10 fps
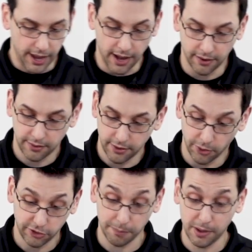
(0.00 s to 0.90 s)
And
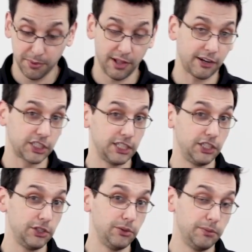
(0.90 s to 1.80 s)
some people actually
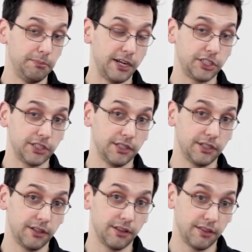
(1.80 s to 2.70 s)
do
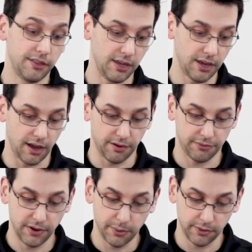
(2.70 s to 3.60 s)
measure the
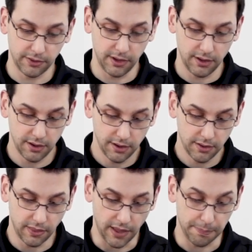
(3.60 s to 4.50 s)
frequency
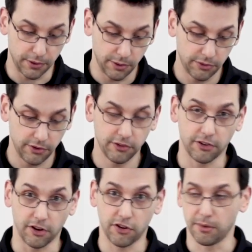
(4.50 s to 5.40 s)
that produces
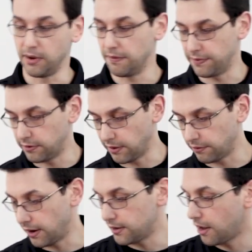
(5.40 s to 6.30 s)
to determine if it's at
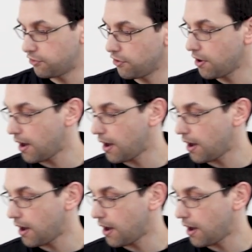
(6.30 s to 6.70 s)
the right tension or